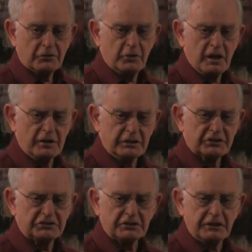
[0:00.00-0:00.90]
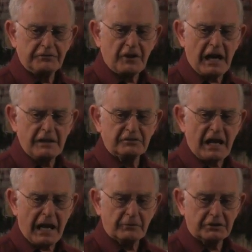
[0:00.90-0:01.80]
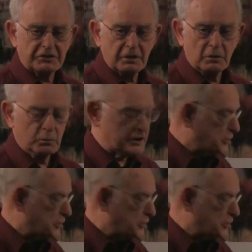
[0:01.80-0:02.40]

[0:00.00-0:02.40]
365 damaged. And we're